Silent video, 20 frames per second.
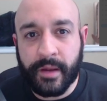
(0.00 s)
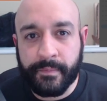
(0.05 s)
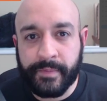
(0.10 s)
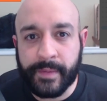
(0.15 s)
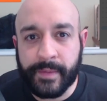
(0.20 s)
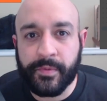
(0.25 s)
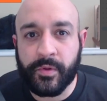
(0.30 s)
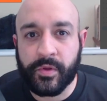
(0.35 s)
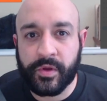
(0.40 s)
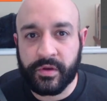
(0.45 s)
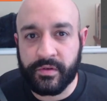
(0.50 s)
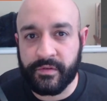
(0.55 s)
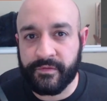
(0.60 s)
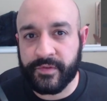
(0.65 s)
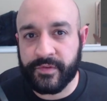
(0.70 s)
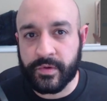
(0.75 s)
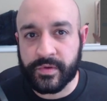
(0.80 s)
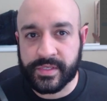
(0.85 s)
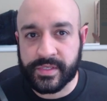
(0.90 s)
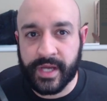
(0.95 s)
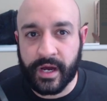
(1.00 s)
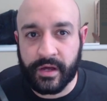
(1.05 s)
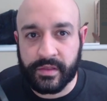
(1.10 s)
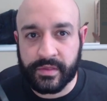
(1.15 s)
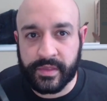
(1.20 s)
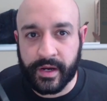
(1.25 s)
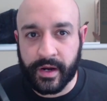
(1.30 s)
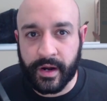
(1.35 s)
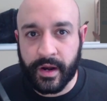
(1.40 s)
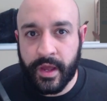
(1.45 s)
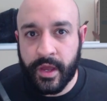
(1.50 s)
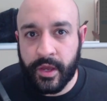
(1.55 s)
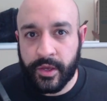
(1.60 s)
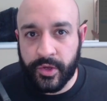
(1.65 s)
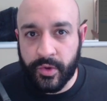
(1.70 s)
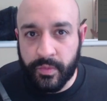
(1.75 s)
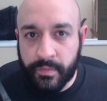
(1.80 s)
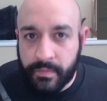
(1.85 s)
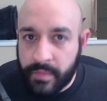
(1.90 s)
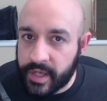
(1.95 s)
of people confused out there.
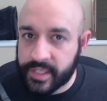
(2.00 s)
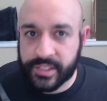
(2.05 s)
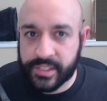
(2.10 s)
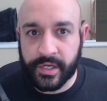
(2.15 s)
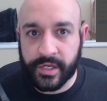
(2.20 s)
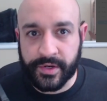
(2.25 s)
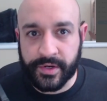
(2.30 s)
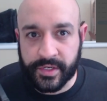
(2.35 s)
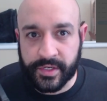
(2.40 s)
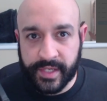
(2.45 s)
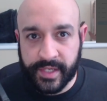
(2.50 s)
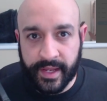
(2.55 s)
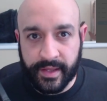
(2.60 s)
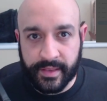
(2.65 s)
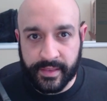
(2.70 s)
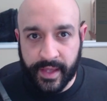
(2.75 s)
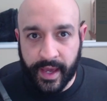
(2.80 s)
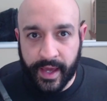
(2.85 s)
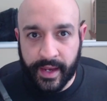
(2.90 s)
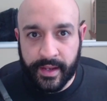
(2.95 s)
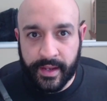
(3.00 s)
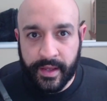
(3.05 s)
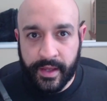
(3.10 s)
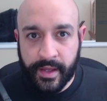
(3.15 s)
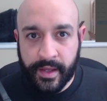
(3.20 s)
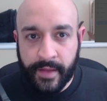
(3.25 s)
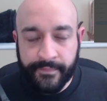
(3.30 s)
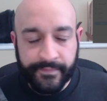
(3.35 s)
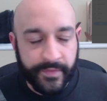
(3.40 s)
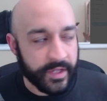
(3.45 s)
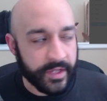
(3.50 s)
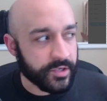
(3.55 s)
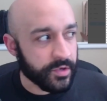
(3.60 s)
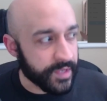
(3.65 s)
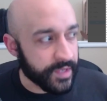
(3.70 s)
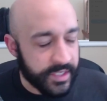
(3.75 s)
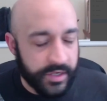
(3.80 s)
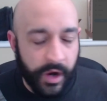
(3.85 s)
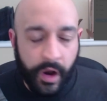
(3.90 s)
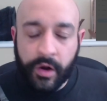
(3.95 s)
You must understand that. And so
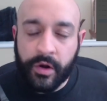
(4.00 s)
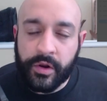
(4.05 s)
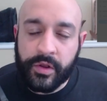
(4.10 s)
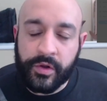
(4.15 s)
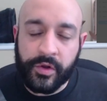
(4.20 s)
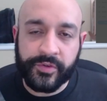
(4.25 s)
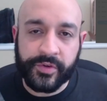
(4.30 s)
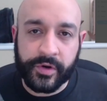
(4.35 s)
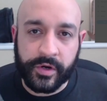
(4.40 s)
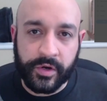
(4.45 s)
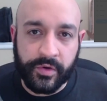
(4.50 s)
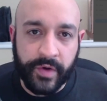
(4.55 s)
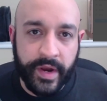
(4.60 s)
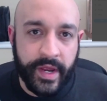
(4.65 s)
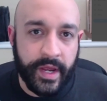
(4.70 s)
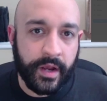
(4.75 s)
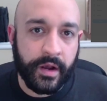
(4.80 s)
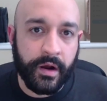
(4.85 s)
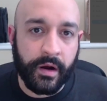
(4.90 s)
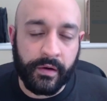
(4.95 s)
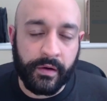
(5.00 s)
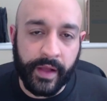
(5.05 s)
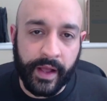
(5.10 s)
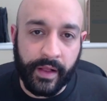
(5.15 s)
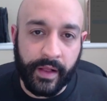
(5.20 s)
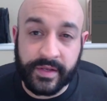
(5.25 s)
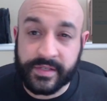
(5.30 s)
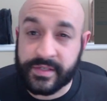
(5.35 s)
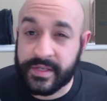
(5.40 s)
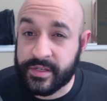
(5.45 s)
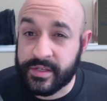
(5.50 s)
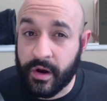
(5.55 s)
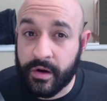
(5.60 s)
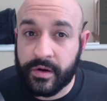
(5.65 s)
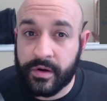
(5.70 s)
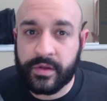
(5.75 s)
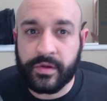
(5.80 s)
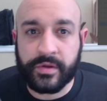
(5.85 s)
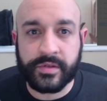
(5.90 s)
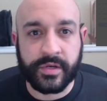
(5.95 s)
these articles are great, Carl Ellis. These
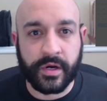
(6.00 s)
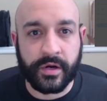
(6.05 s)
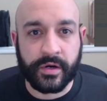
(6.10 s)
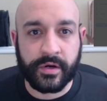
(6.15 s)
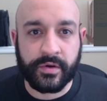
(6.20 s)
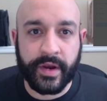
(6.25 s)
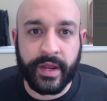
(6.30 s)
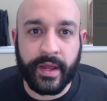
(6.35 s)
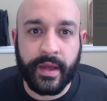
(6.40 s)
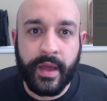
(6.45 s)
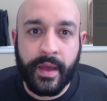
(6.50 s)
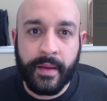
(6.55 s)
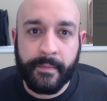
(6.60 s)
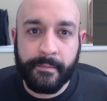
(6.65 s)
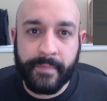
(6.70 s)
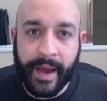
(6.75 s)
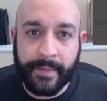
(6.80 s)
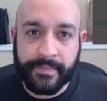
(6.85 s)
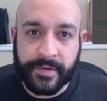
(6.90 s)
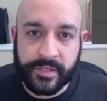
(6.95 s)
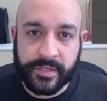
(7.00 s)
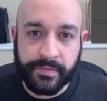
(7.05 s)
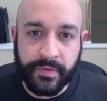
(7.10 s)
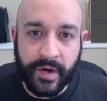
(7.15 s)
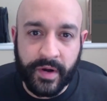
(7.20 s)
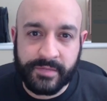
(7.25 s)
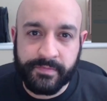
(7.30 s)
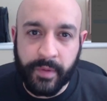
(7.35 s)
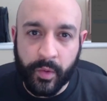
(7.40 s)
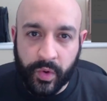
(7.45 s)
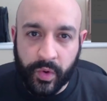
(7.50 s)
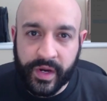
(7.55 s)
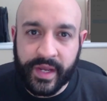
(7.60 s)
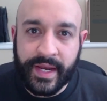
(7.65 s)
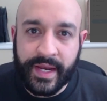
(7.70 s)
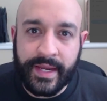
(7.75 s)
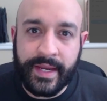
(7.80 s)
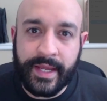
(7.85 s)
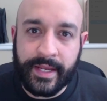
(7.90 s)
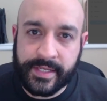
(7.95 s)
articles are great, Baptist Press, but we're
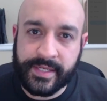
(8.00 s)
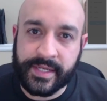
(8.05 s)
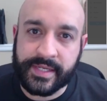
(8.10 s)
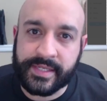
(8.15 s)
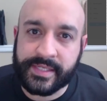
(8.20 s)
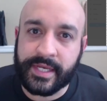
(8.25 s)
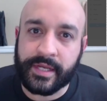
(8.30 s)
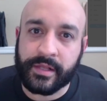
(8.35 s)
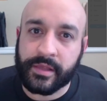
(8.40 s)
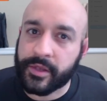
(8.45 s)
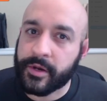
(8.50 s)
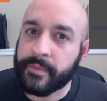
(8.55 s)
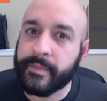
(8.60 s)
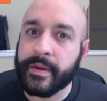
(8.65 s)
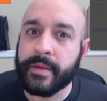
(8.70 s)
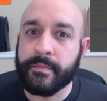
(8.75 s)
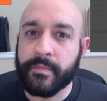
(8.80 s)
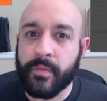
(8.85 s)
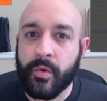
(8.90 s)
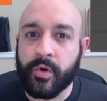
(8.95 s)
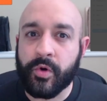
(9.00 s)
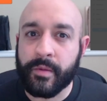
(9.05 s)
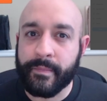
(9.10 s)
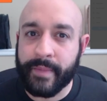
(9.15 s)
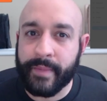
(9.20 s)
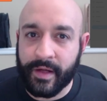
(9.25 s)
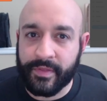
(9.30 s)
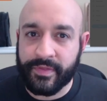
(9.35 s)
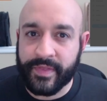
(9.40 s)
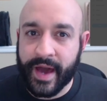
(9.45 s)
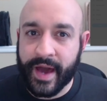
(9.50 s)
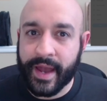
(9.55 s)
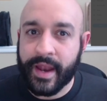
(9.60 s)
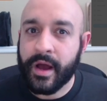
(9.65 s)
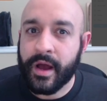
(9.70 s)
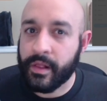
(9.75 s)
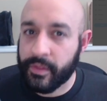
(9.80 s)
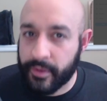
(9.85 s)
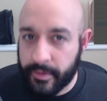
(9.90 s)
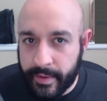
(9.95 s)
going to need to see a little bit more about that,
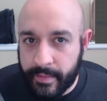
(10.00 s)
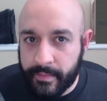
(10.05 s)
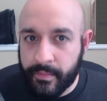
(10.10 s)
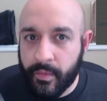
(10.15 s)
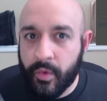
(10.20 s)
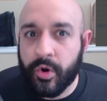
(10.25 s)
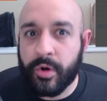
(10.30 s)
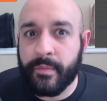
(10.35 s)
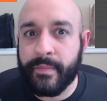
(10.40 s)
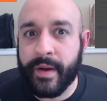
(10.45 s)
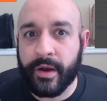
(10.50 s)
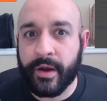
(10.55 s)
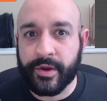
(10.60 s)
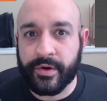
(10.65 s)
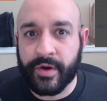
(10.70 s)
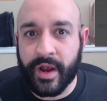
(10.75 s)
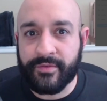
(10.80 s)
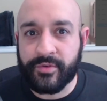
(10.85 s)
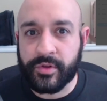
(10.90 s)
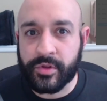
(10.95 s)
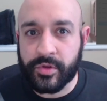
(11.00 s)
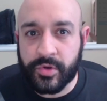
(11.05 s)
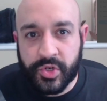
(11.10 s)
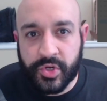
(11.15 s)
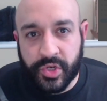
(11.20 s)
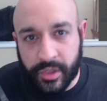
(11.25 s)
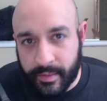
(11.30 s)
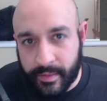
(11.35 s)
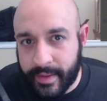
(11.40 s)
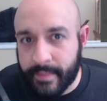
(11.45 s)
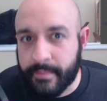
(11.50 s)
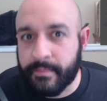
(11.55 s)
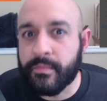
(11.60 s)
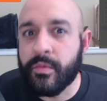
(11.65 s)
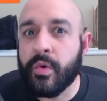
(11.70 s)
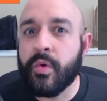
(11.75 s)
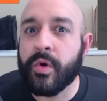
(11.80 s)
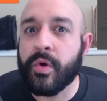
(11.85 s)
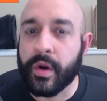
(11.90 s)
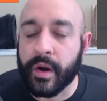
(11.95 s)
a little bit more about your evolution, a little bit
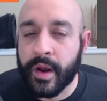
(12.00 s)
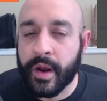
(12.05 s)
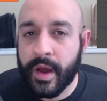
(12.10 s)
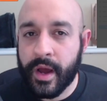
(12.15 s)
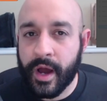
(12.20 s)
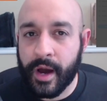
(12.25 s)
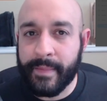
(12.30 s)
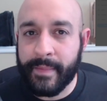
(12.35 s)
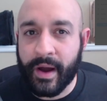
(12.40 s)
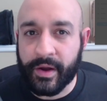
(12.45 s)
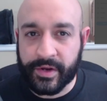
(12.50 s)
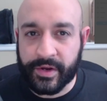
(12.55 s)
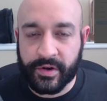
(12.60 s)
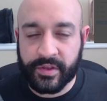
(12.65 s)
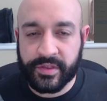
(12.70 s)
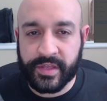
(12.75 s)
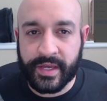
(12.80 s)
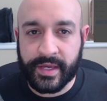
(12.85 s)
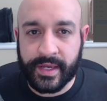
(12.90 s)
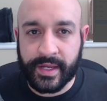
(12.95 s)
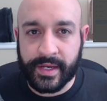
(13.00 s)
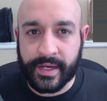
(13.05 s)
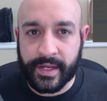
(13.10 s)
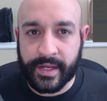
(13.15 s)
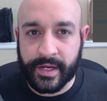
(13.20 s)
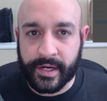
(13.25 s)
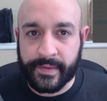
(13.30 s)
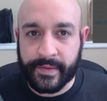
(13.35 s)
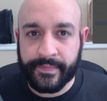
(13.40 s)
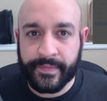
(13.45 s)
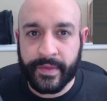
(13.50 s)
more about your thinking here.